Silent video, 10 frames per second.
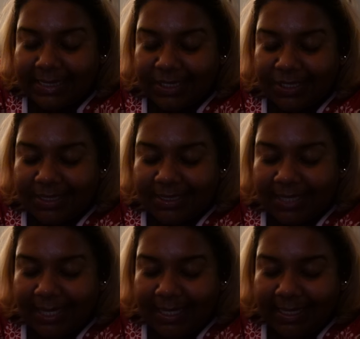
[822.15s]
and just
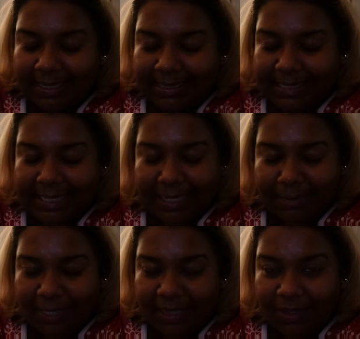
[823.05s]
take in
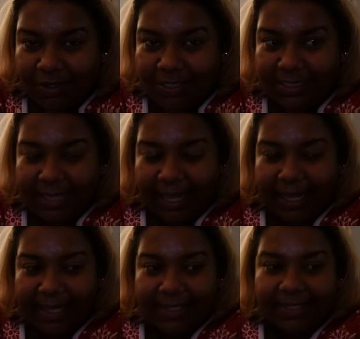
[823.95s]
my thoughts
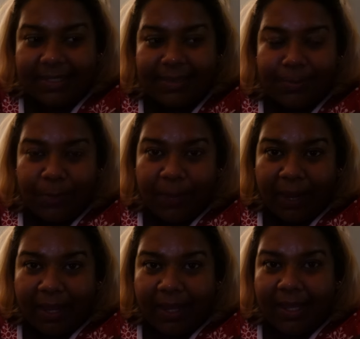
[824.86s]
and
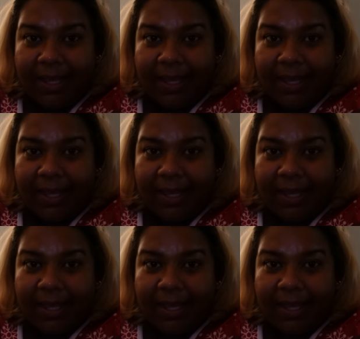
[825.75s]
prepare.